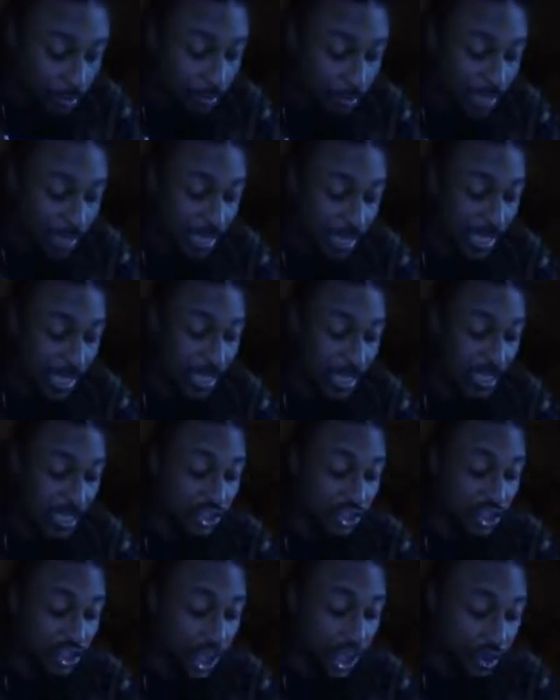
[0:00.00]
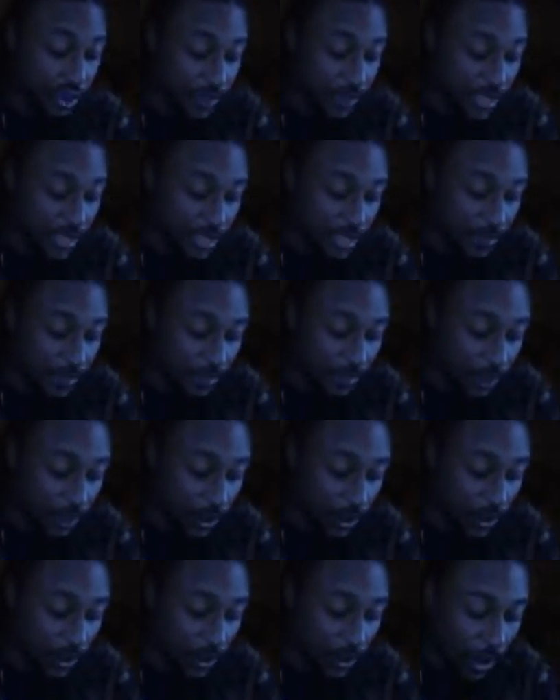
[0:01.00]
be in a journey
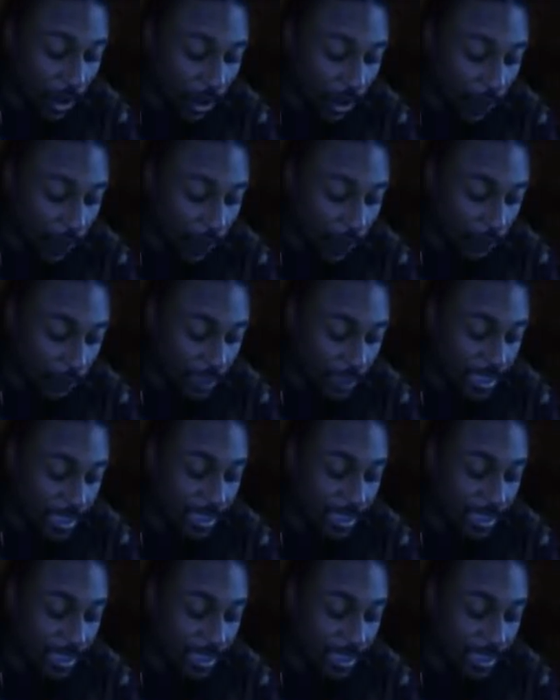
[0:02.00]
afar off,